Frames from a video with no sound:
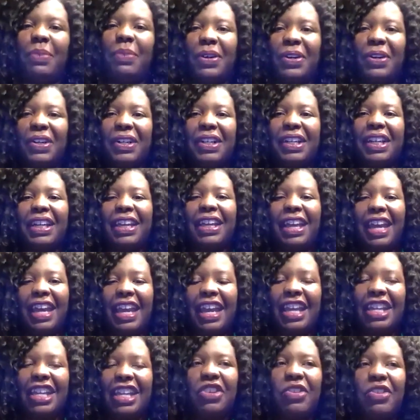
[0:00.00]
book,
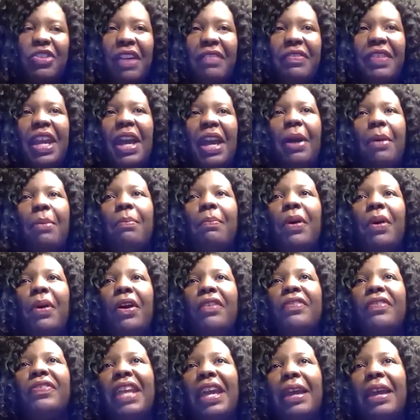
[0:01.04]
and you have now
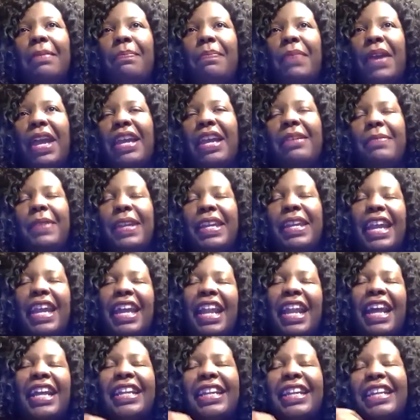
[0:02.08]
birthed that baby.
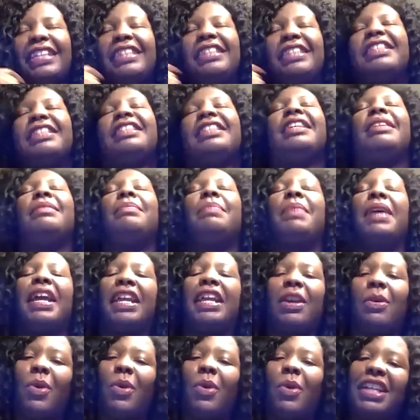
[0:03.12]
And I get to sit back
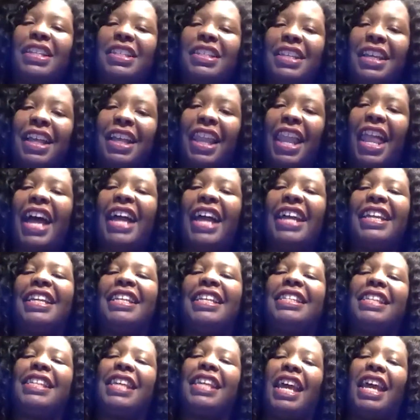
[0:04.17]
and watch the
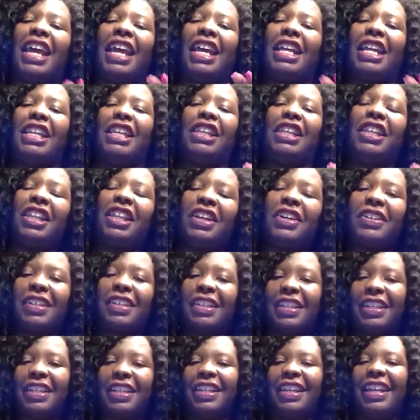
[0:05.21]
clients look
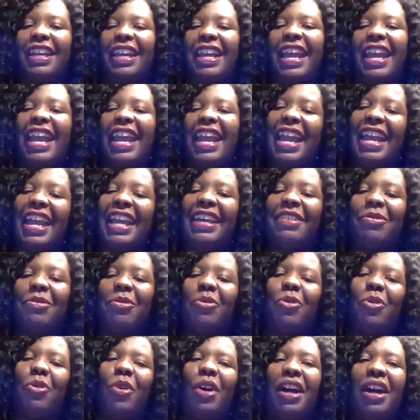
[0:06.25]
at
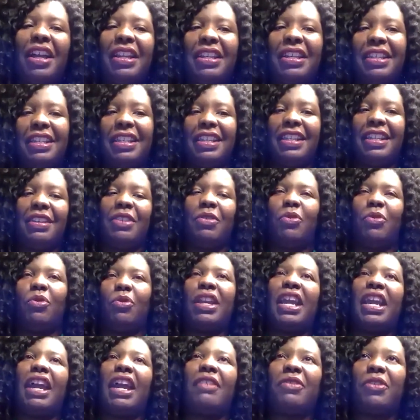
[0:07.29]
what
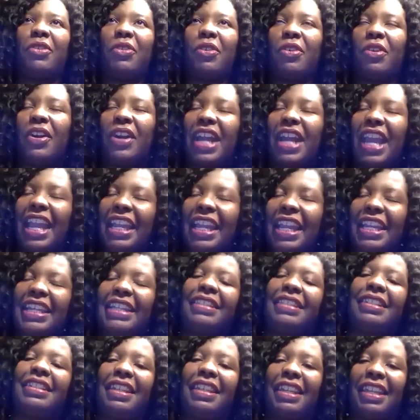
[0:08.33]
we have created
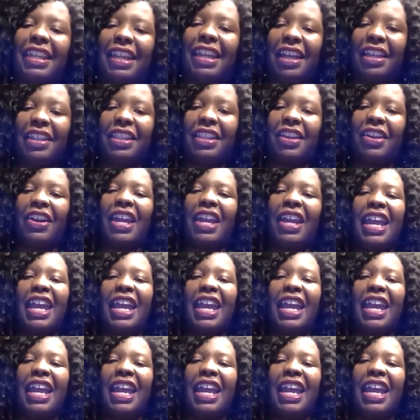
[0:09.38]
together